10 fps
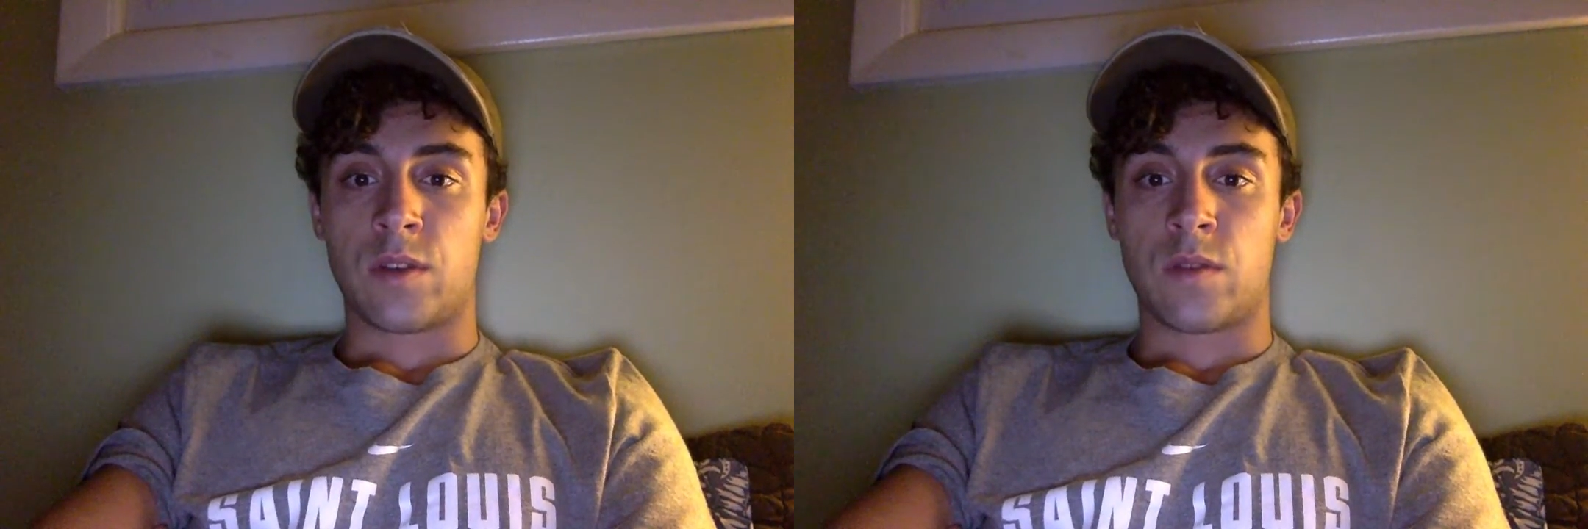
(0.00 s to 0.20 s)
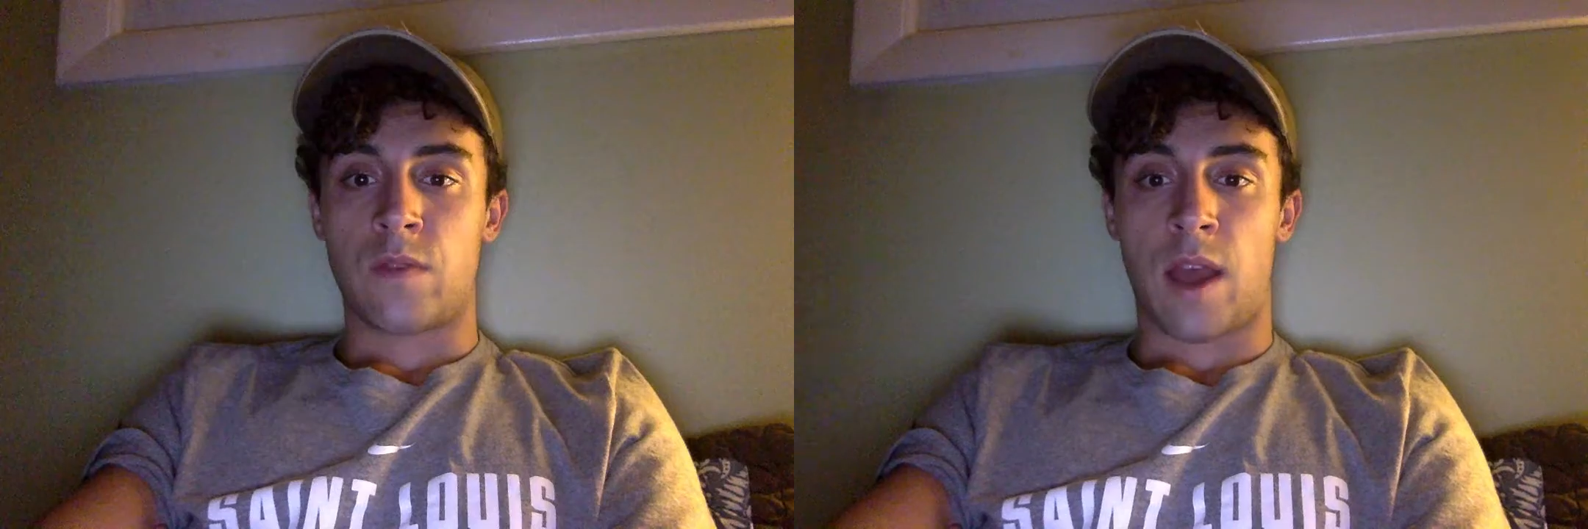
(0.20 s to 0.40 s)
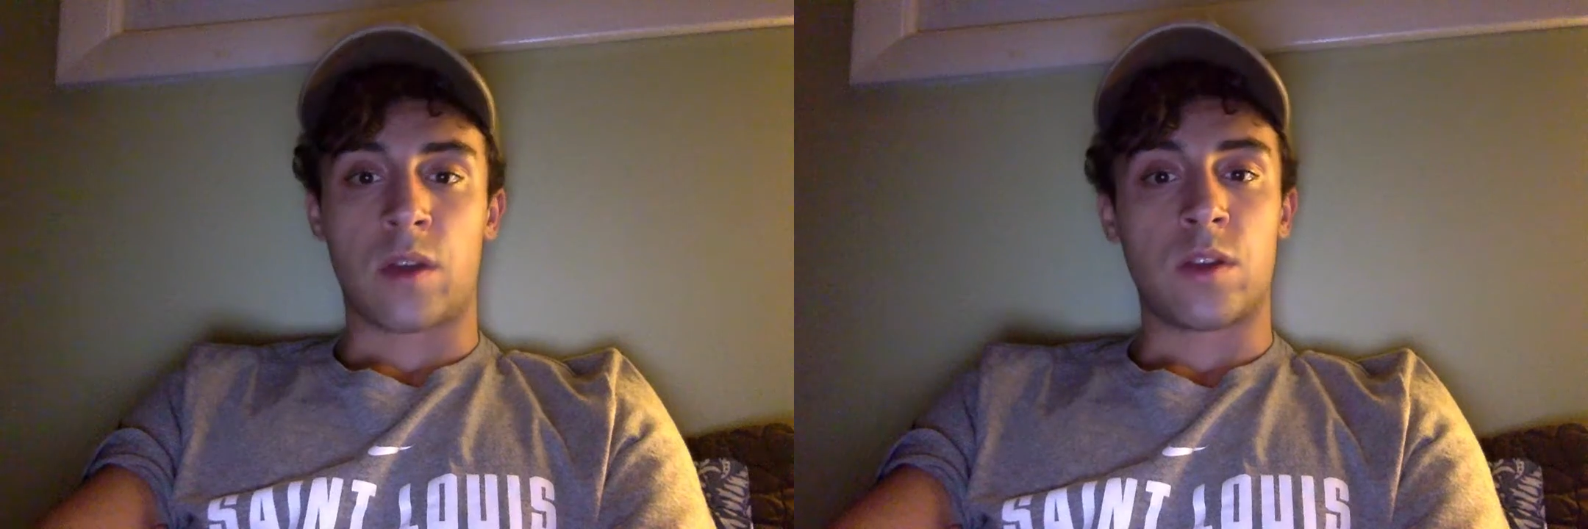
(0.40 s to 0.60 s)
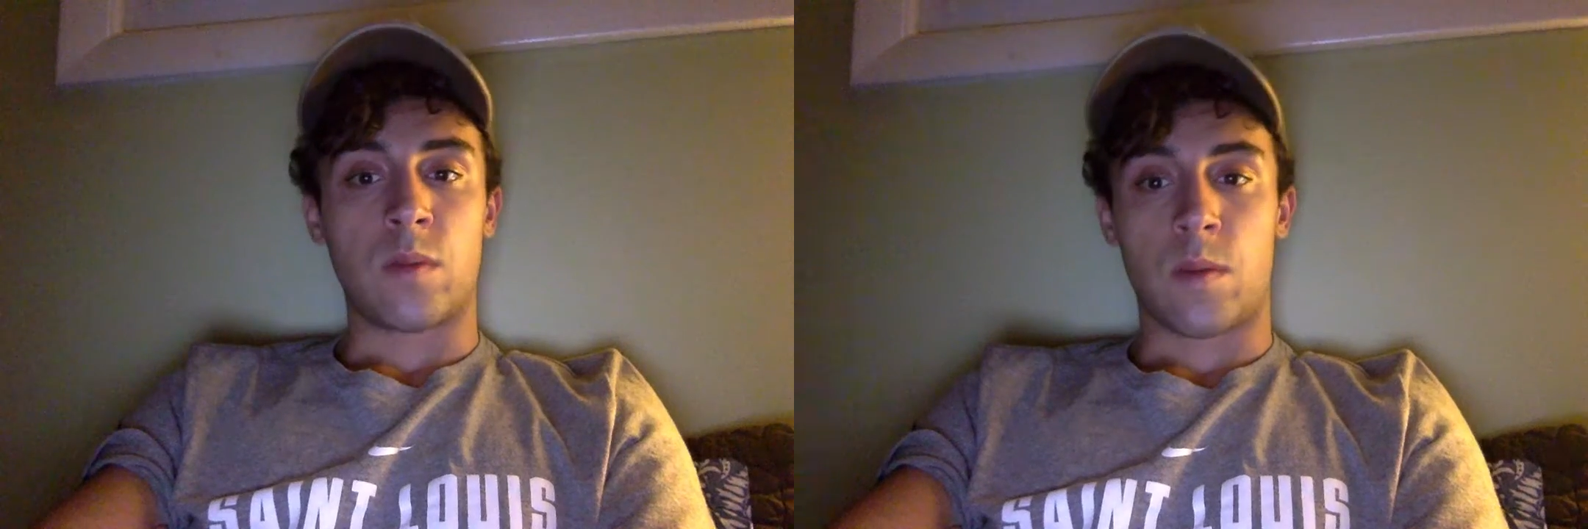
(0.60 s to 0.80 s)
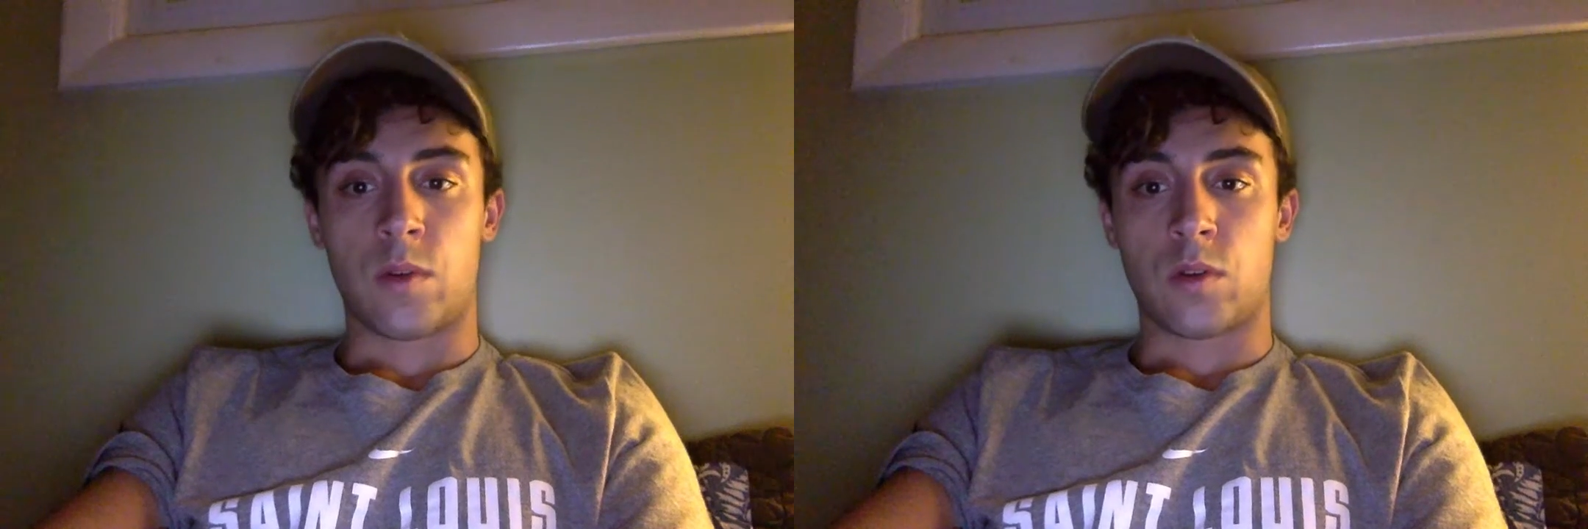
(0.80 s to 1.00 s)
faculty
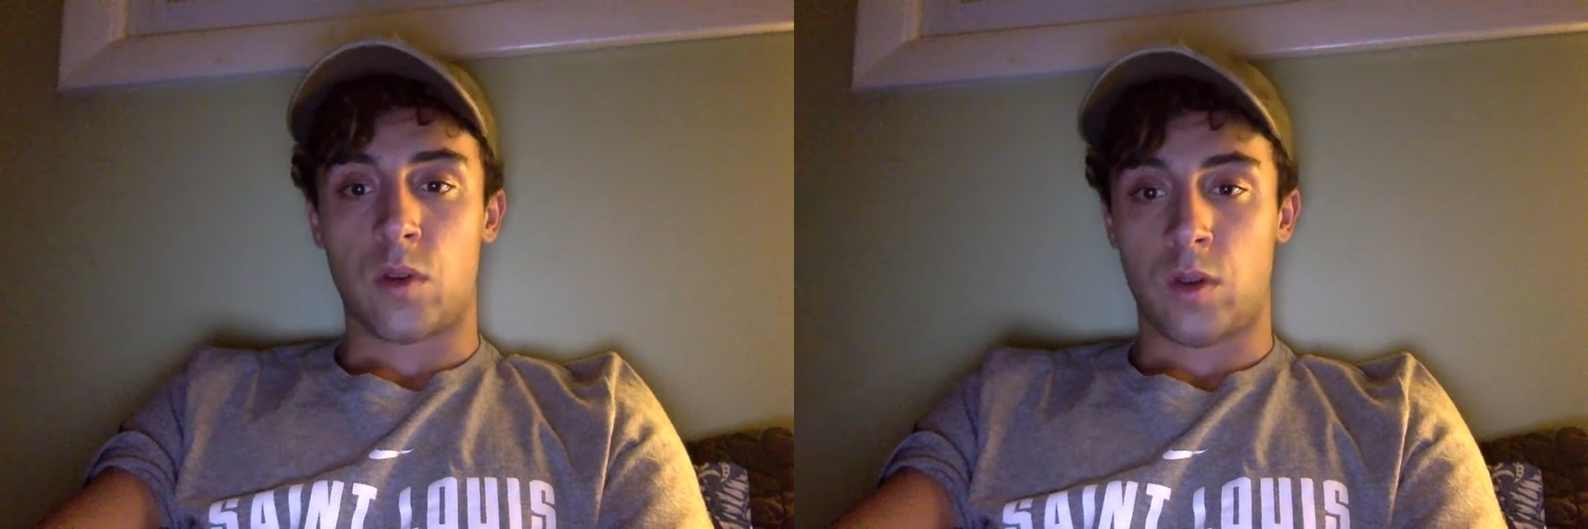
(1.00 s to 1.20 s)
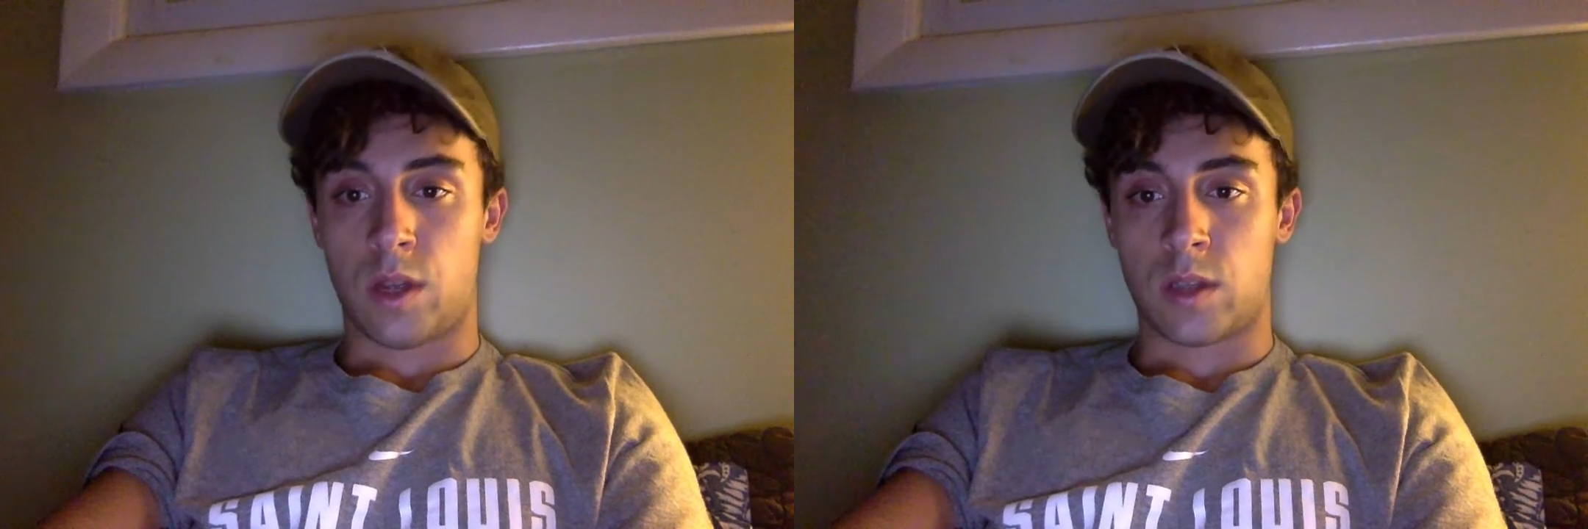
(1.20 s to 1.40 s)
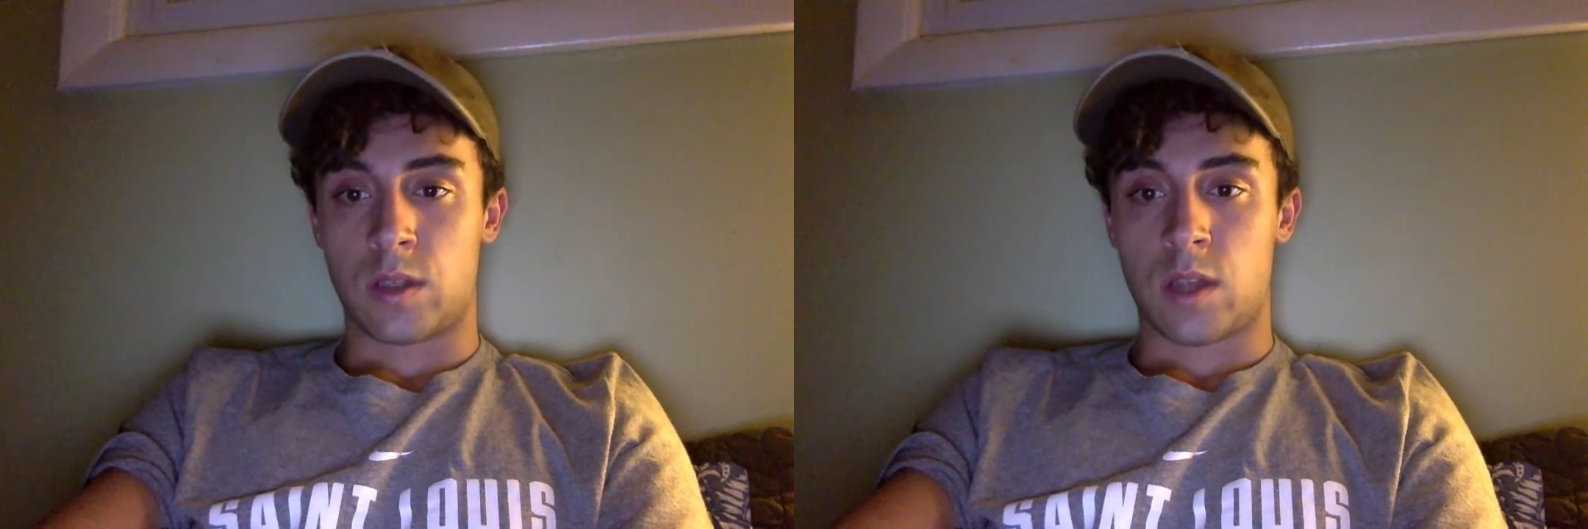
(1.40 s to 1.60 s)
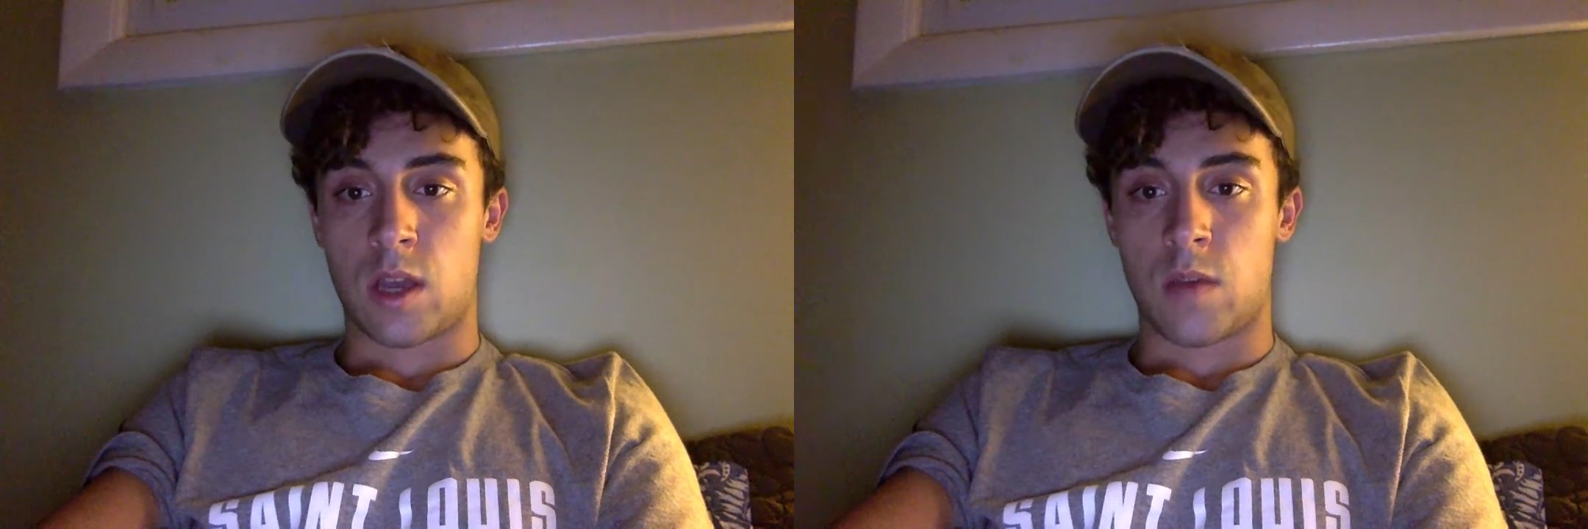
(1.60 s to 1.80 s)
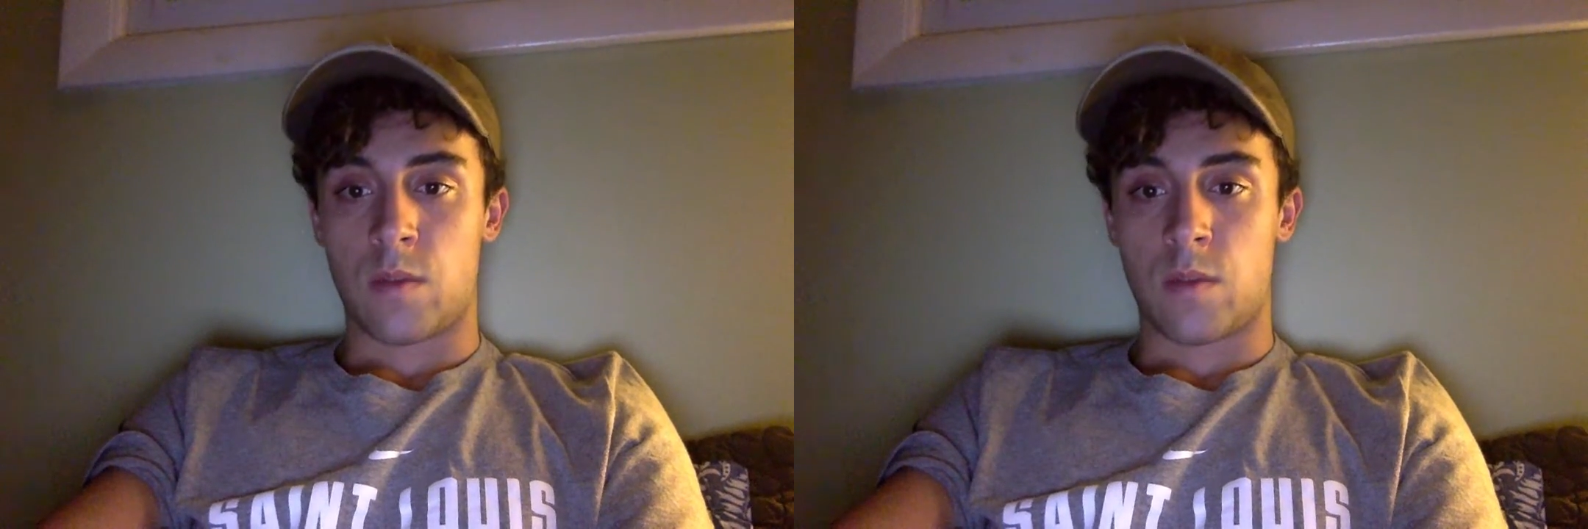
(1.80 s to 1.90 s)
member told us, um,